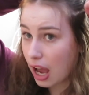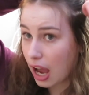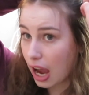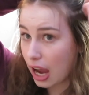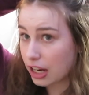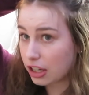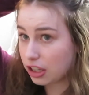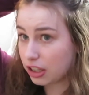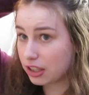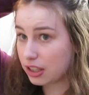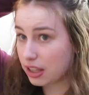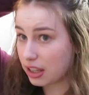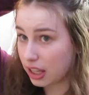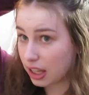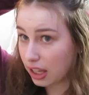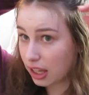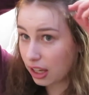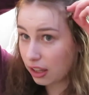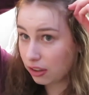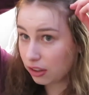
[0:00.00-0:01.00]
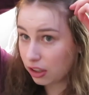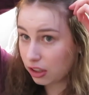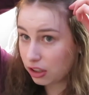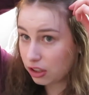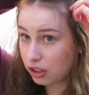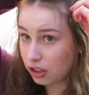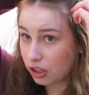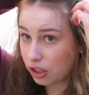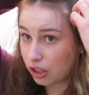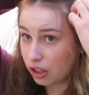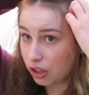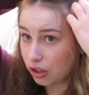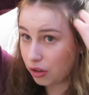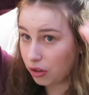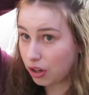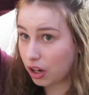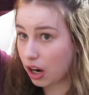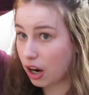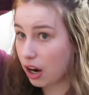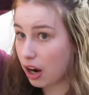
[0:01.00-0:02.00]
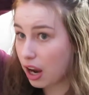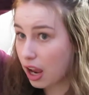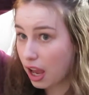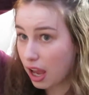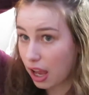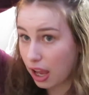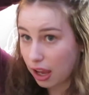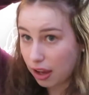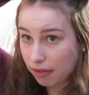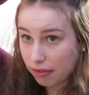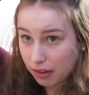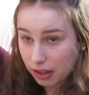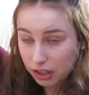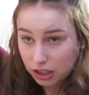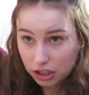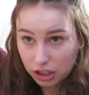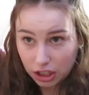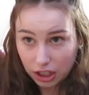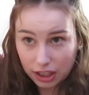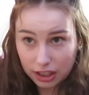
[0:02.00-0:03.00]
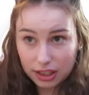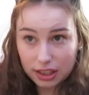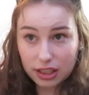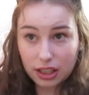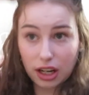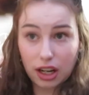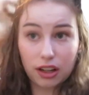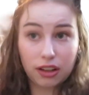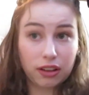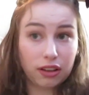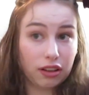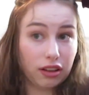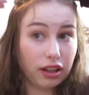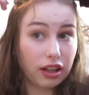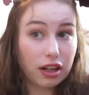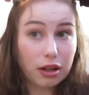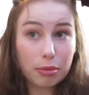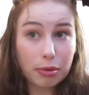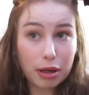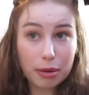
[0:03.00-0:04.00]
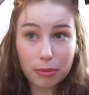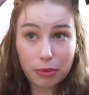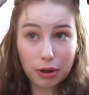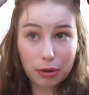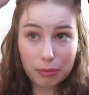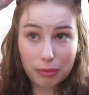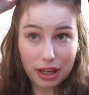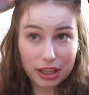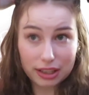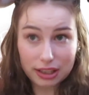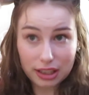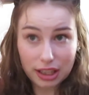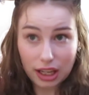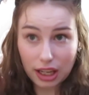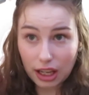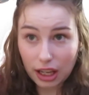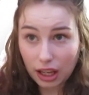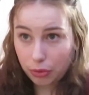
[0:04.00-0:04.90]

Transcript: I just think it looks cuter if it's just a little bit more messy.